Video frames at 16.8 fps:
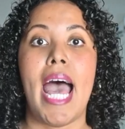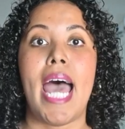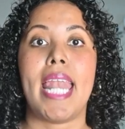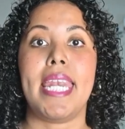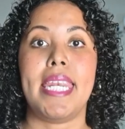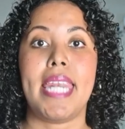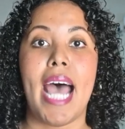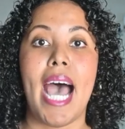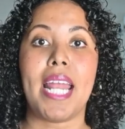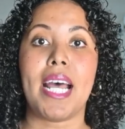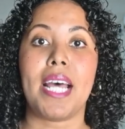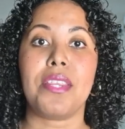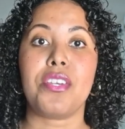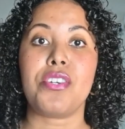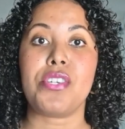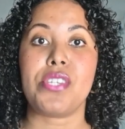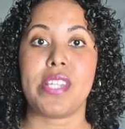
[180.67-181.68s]
not
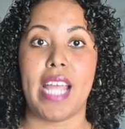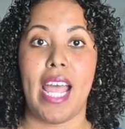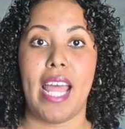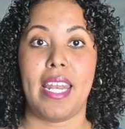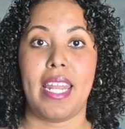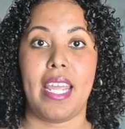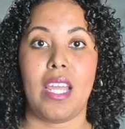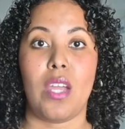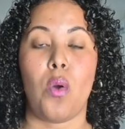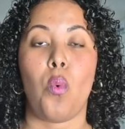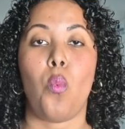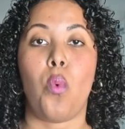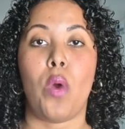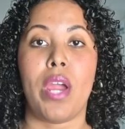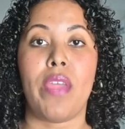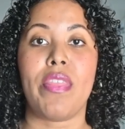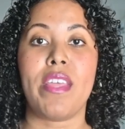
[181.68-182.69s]
understanding
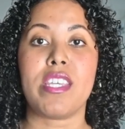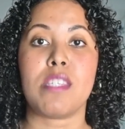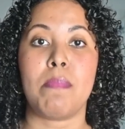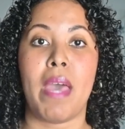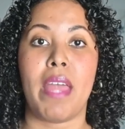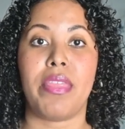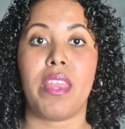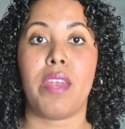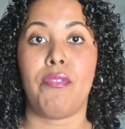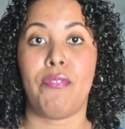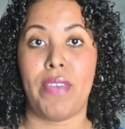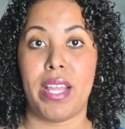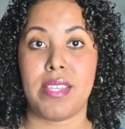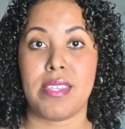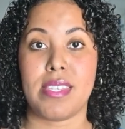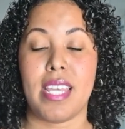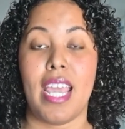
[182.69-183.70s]
where this method
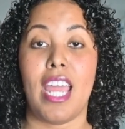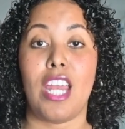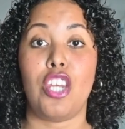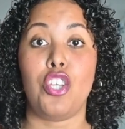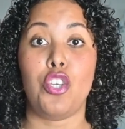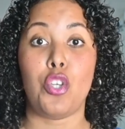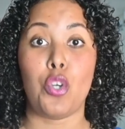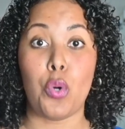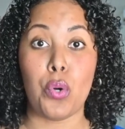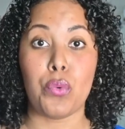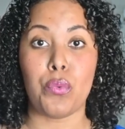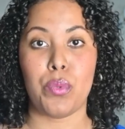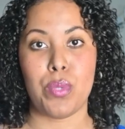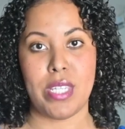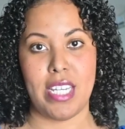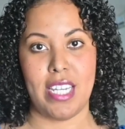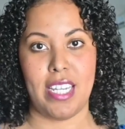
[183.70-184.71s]
fits in your
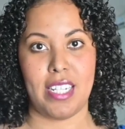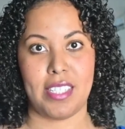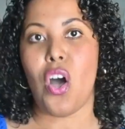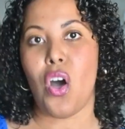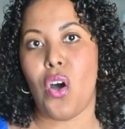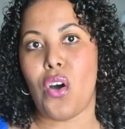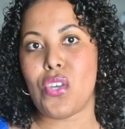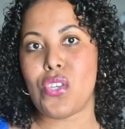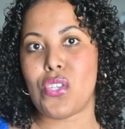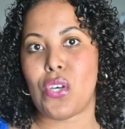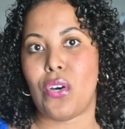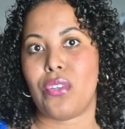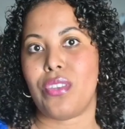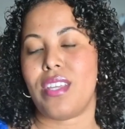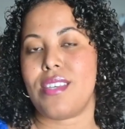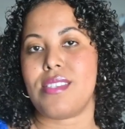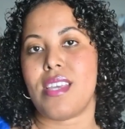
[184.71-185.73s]
routine.
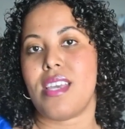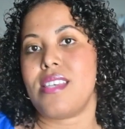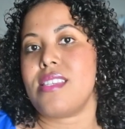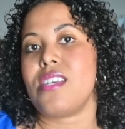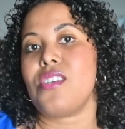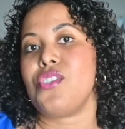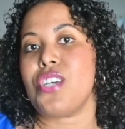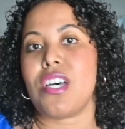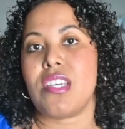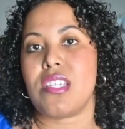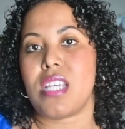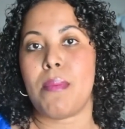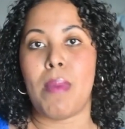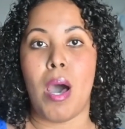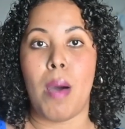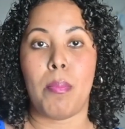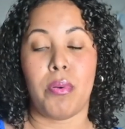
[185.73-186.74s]
Also, this isn't just
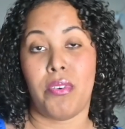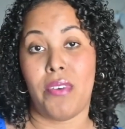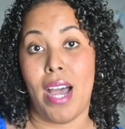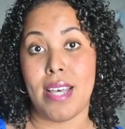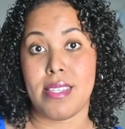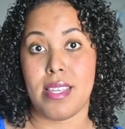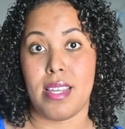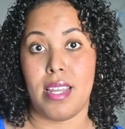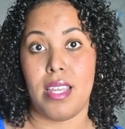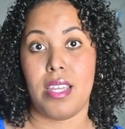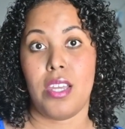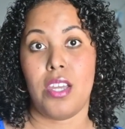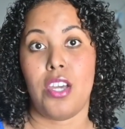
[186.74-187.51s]
about porosity.